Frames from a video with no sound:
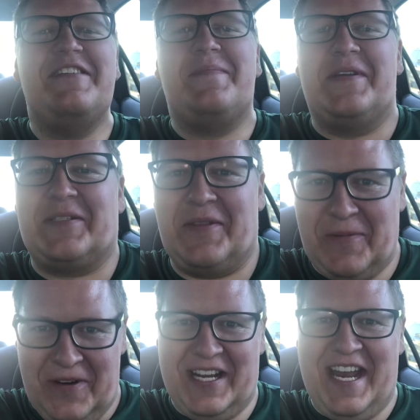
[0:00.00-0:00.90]
Mixed with the
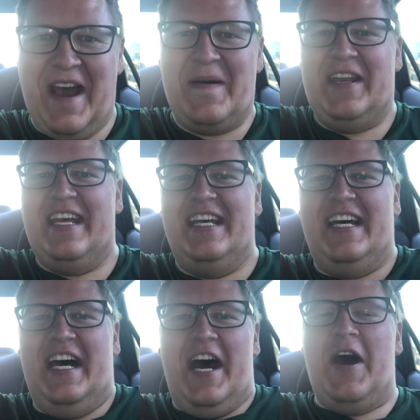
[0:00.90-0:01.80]
working out,
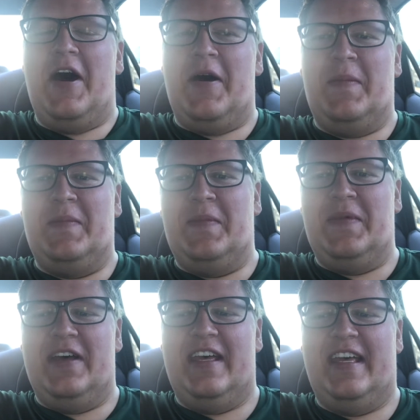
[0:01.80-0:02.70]
I've
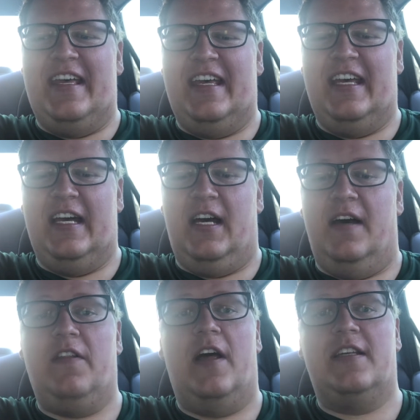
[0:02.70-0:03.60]

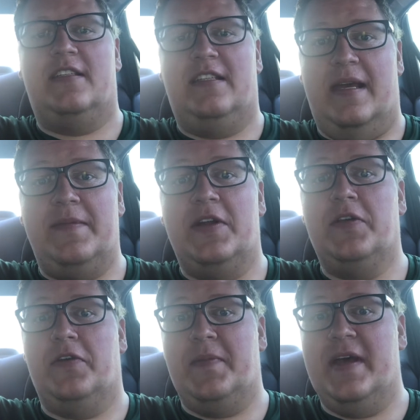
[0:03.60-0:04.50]
lost damn near
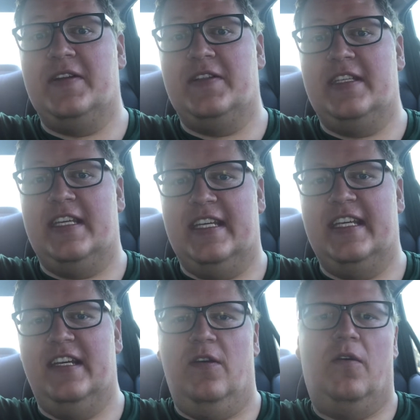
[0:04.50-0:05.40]
30 pounds,
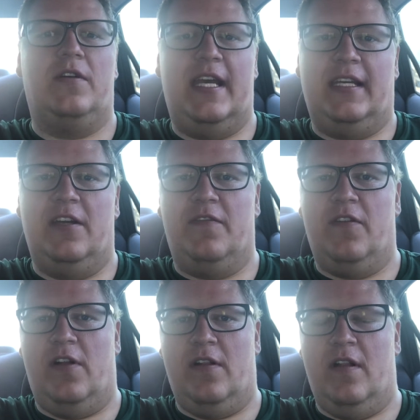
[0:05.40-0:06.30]
or dang near for
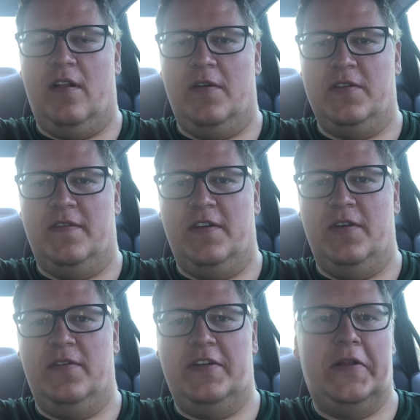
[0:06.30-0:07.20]
all those of you
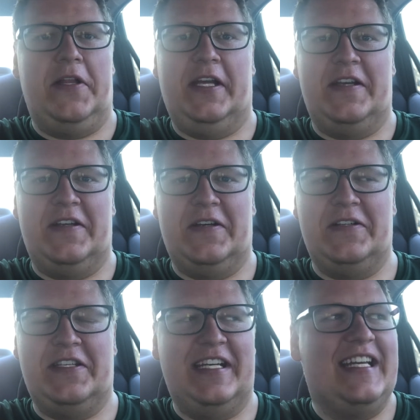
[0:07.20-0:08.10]
who don't like
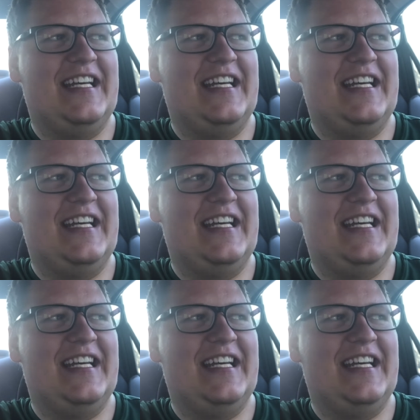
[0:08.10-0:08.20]
cursing.